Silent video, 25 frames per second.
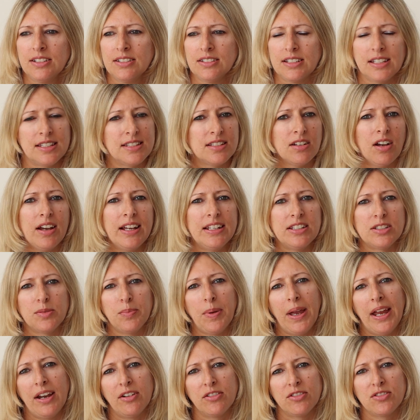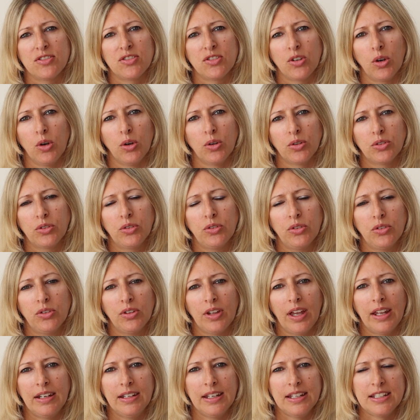designed a pair of socks
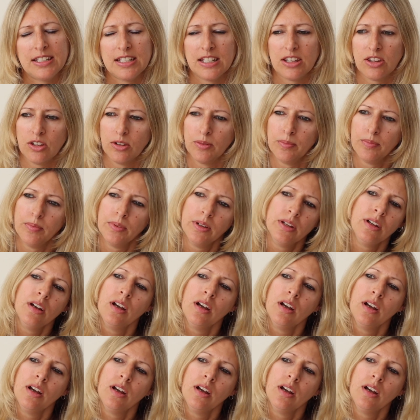and knitted them.